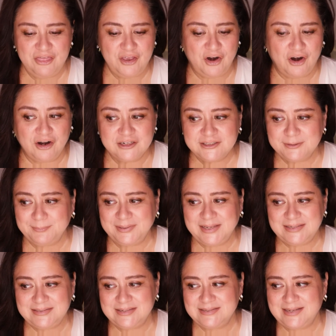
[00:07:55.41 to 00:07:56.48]
There are some
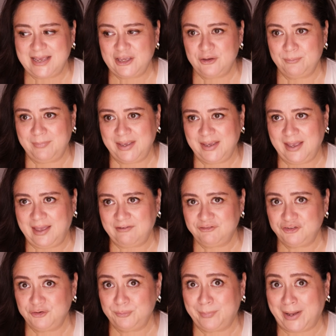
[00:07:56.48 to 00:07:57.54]
places that you may have
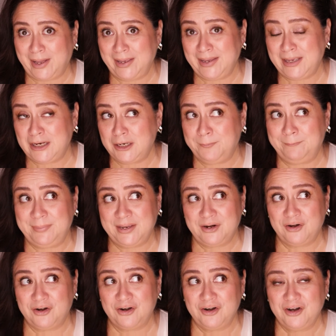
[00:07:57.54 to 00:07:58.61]
to buy in a
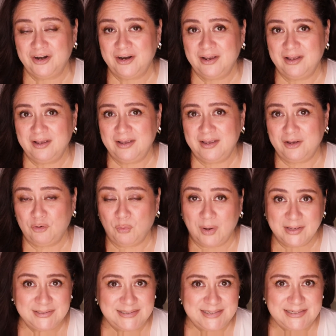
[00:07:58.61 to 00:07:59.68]
bigger
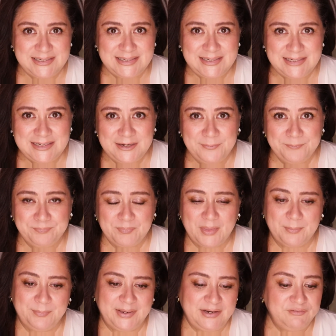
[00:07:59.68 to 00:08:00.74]
quantity,
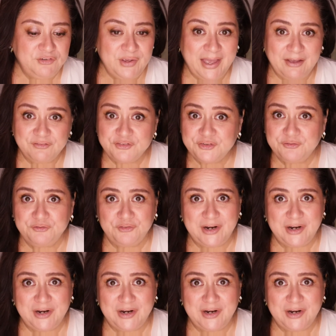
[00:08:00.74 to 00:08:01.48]
but if you have some